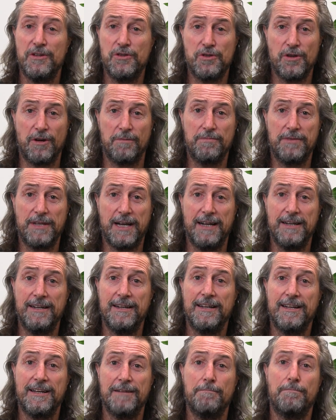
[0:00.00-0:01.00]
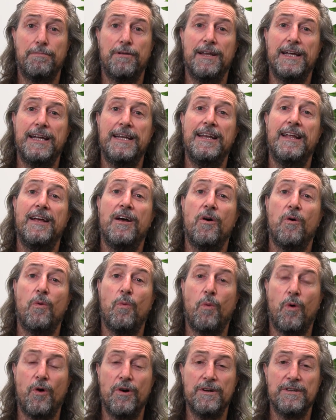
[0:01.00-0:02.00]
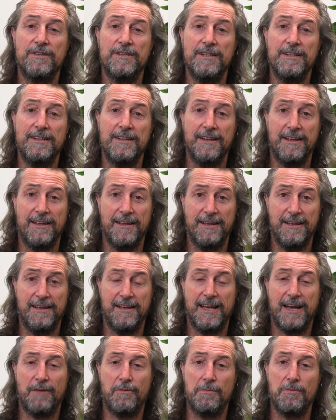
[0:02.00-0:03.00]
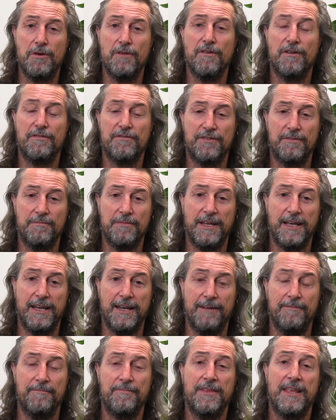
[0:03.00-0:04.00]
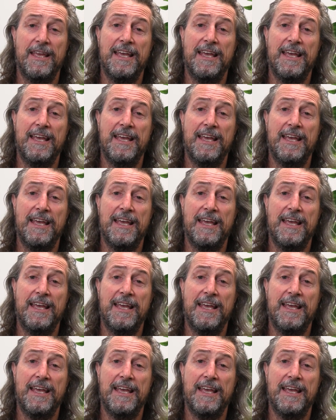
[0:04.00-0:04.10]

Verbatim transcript: Job done, complete, warranted, and we move on from there.